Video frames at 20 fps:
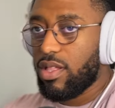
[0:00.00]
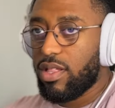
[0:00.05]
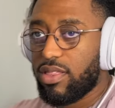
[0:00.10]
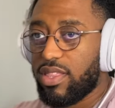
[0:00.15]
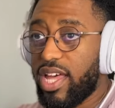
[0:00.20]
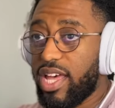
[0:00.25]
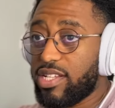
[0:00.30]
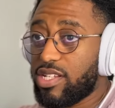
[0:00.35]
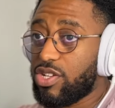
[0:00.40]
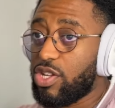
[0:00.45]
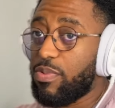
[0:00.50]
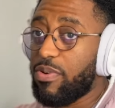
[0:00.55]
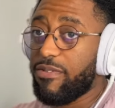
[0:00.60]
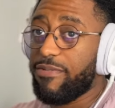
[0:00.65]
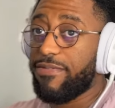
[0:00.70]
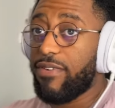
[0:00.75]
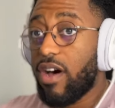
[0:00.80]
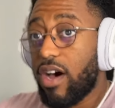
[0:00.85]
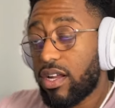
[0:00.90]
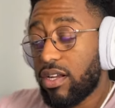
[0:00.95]
That's super
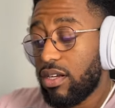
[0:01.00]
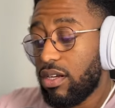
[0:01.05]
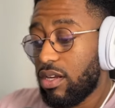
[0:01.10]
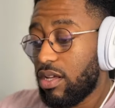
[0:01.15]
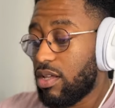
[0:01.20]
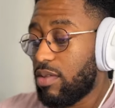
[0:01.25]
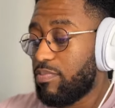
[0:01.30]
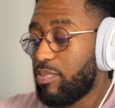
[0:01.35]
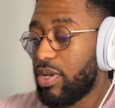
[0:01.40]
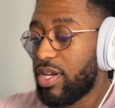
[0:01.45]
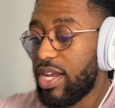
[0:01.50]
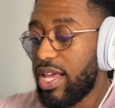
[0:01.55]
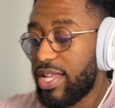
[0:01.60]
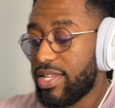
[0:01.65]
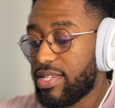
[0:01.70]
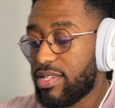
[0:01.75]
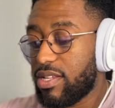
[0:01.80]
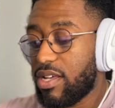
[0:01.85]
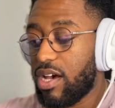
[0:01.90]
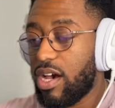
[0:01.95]
fun, but
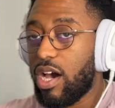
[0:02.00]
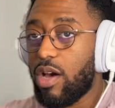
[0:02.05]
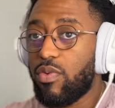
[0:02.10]
I